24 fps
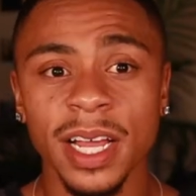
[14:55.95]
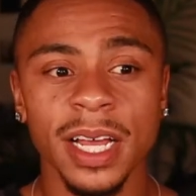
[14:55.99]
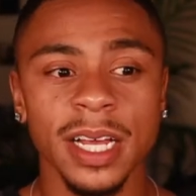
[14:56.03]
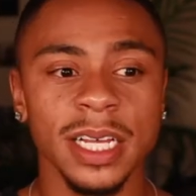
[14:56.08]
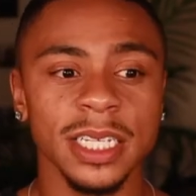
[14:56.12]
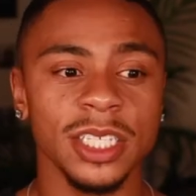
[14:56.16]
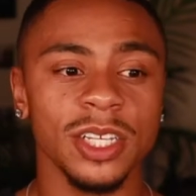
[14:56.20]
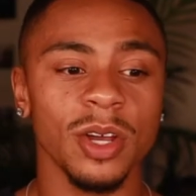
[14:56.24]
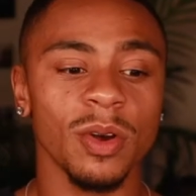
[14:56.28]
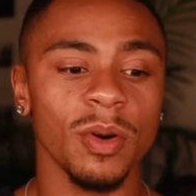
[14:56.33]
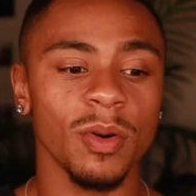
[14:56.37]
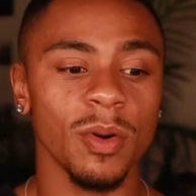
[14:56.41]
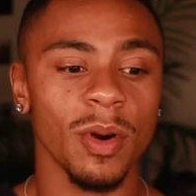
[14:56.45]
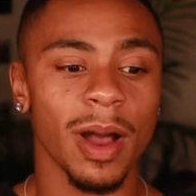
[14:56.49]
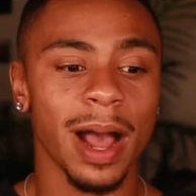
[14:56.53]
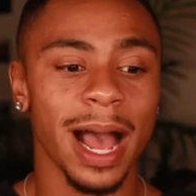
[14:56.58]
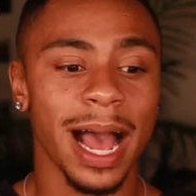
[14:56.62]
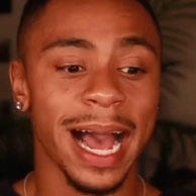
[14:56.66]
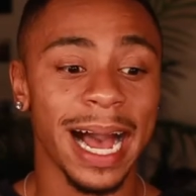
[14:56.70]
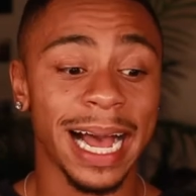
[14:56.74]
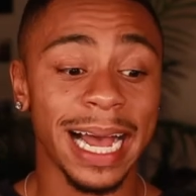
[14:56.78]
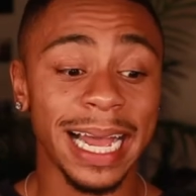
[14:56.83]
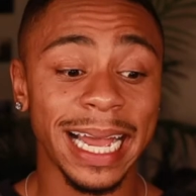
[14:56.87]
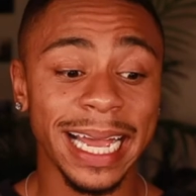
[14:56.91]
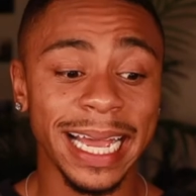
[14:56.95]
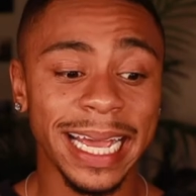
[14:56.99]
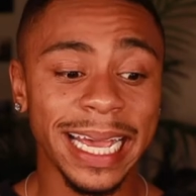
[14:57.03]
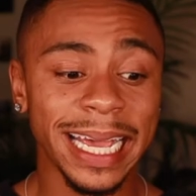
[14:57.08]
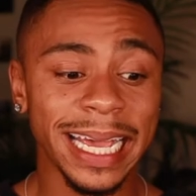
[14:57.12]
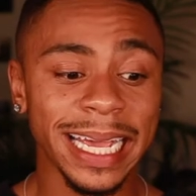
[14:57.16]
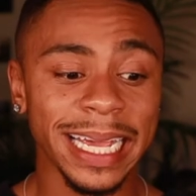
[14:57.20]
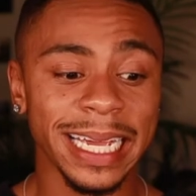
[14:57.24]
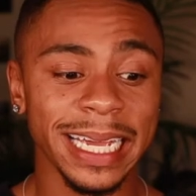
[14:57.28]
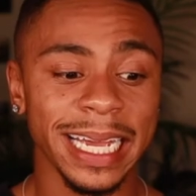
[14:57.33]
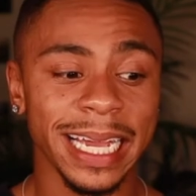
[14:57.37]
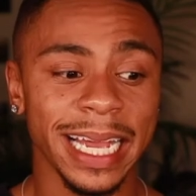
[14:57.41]
So
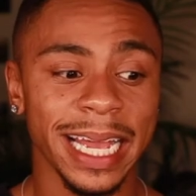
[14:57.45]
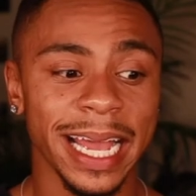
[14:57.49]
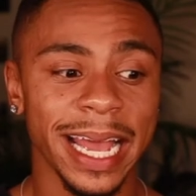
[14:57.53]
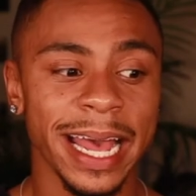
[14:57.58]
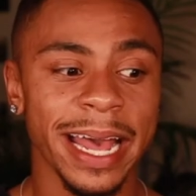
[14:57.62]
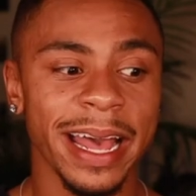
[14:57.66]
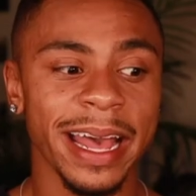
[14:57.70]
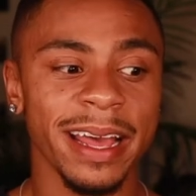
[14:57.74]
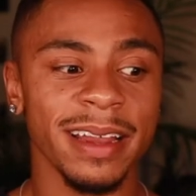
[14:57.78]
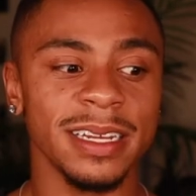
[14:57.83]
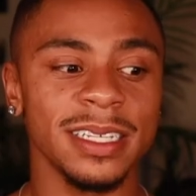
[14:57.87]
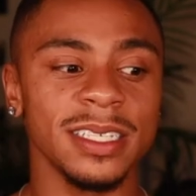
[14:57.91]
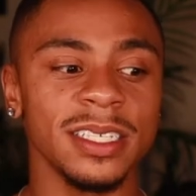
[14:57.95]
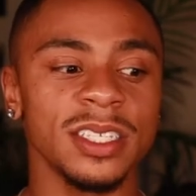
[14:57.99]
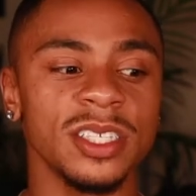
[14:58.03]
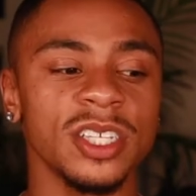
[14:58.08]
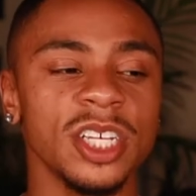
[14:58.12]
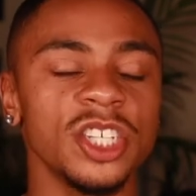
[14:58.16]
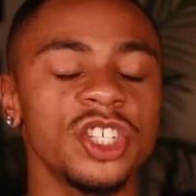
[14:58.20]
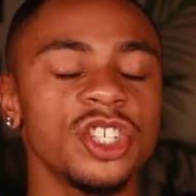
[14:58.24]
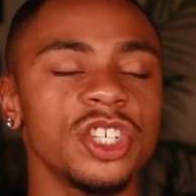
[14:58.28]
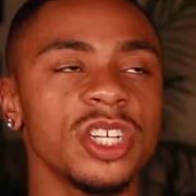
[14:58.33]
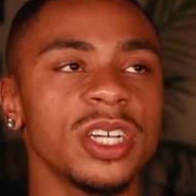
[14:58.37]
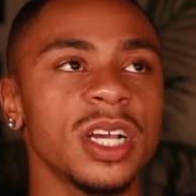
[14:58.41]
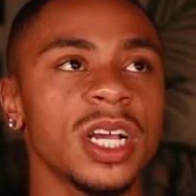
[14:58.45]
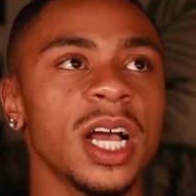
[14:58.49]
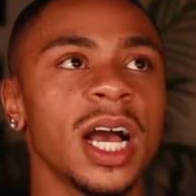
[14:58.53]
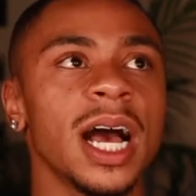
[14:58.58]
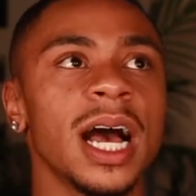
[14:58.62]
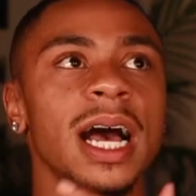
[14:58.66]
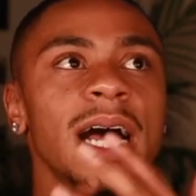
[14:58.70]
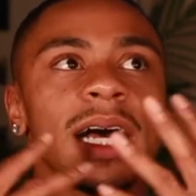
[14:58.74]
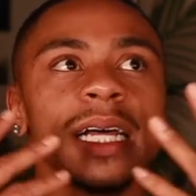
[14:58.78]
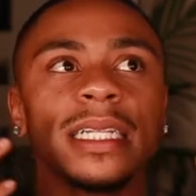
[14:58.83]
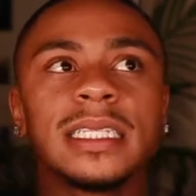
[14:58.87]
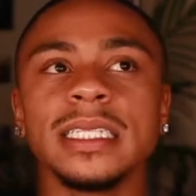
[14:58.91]
I had such a
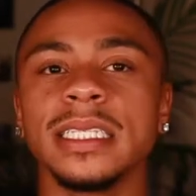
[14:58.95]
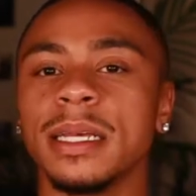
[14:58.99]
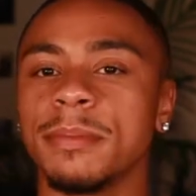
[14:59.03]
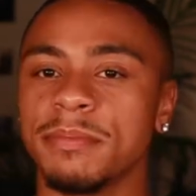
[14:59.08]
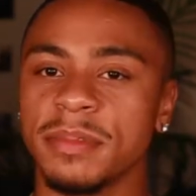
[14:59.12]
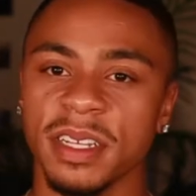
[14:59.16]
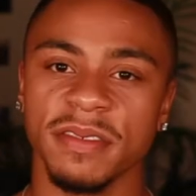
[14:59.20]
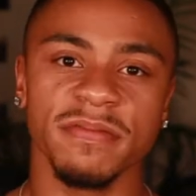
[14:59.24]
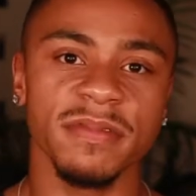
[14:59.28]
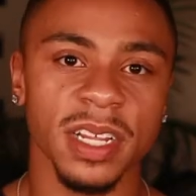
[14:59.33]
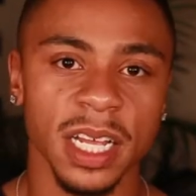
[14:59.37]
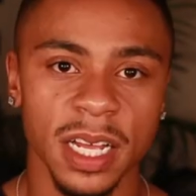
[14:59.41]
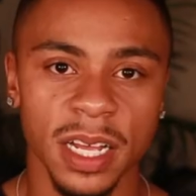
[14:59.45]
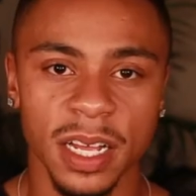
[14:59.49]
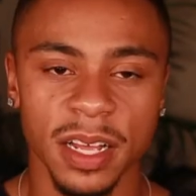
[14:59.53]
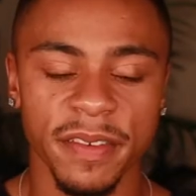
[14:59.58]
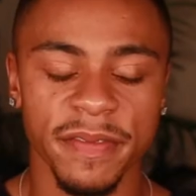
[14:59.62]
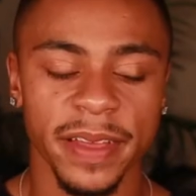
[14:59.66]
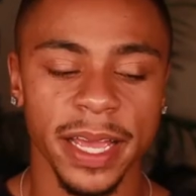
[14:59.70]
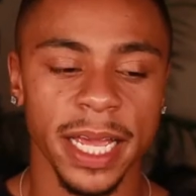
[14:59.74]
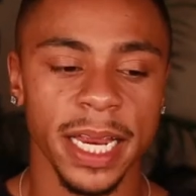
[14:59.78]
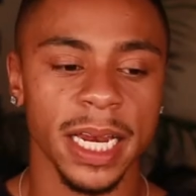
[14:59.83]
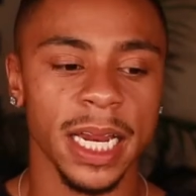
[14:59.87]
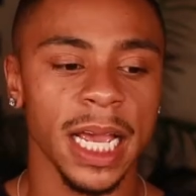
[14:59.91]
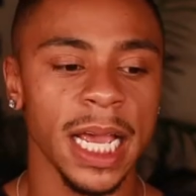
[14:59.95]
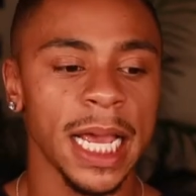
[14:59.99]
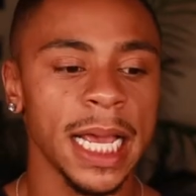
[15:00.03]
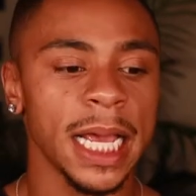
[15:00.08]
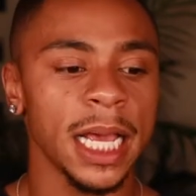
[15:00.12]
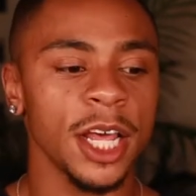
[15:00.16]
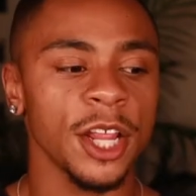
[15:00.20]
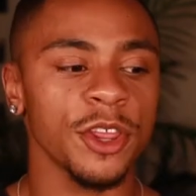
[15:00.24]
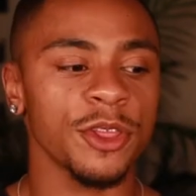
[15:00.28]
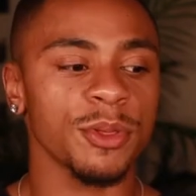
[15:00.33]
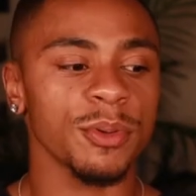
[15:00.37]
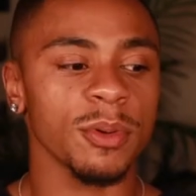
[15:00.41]
concept of love, and
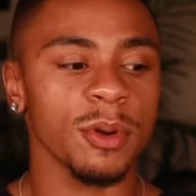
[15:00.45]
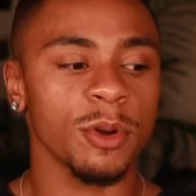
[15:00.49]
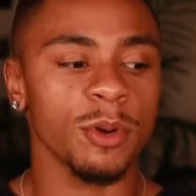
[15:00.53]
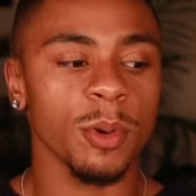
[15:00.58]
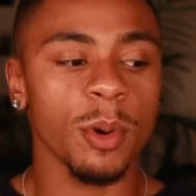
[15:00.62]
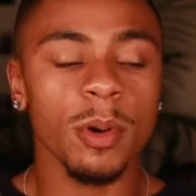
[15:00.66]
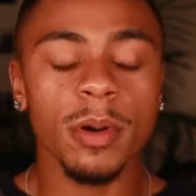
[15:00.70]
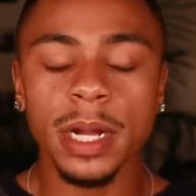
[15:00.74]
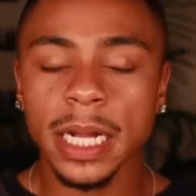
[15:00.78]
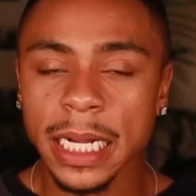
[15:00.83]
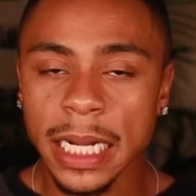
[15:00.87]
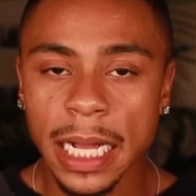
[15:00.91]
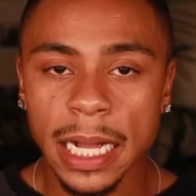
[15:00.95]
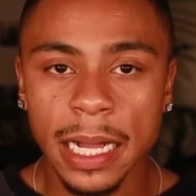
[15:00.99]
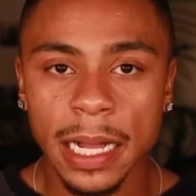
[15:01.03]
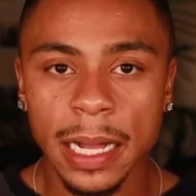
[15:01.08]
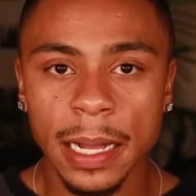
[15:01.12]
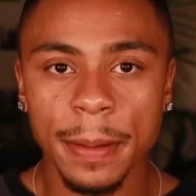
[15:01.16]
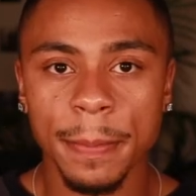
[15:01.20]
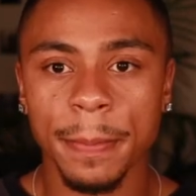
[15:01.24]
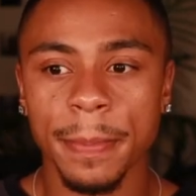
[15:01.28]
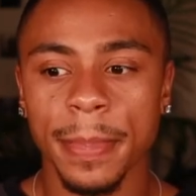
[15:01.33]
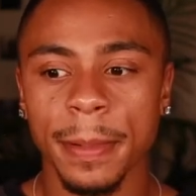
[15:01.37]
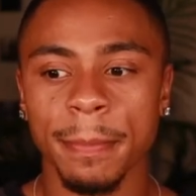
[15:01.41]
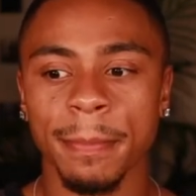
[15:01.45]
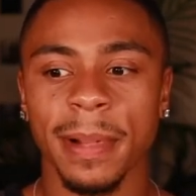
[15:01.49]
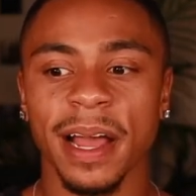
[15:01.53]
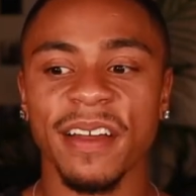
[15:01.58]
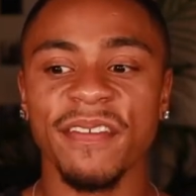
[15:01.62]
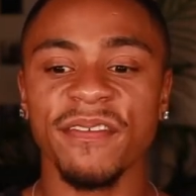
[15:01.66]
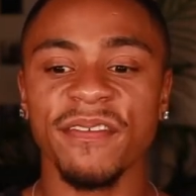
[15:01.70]
growing up, my